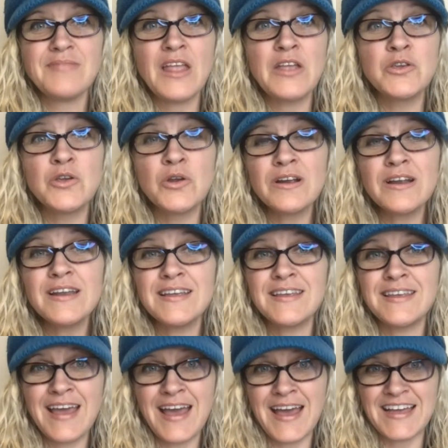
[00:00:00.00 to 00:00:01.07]
you're going to
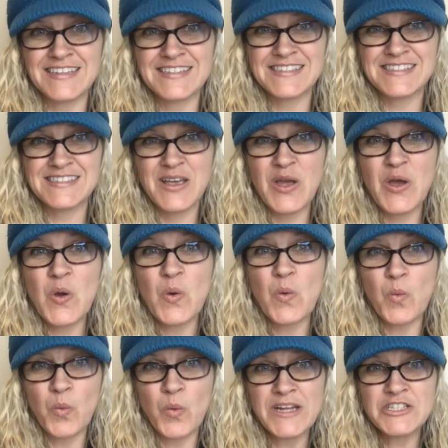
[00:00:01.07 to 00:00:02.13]
guess
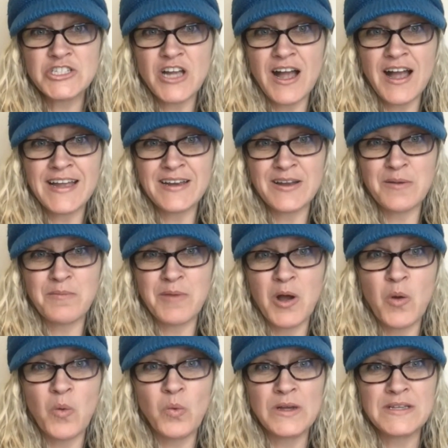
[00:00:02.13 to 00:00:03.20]
which item
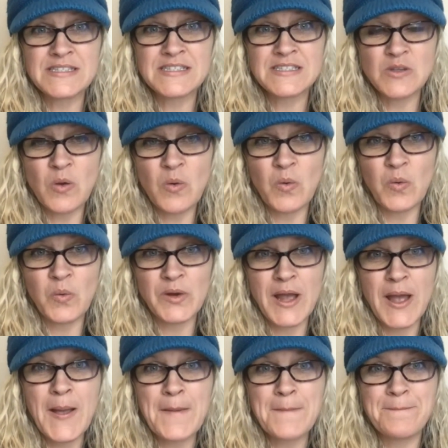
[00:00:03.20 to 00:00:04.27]
was sold
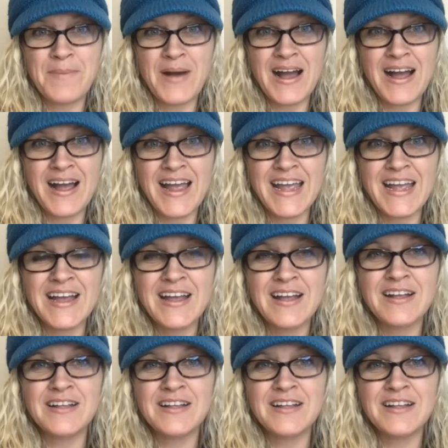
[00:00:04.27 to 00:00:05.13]
by